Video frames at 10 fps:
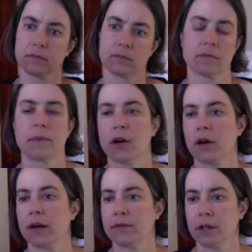
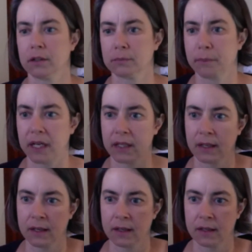paragraph here, but
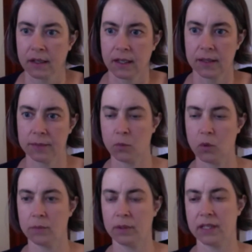
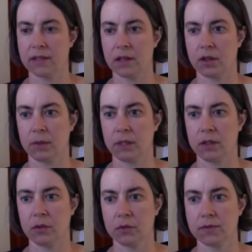one place it could be
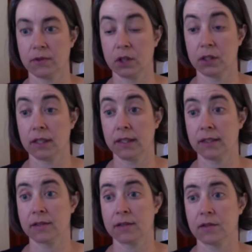useful
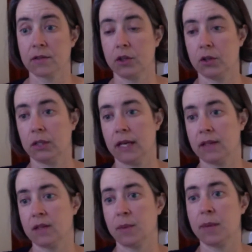is, like
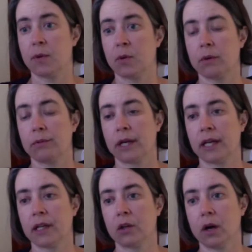this paper we're
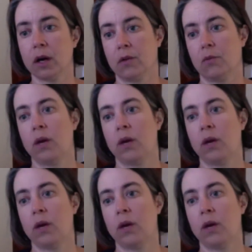writing, Laura,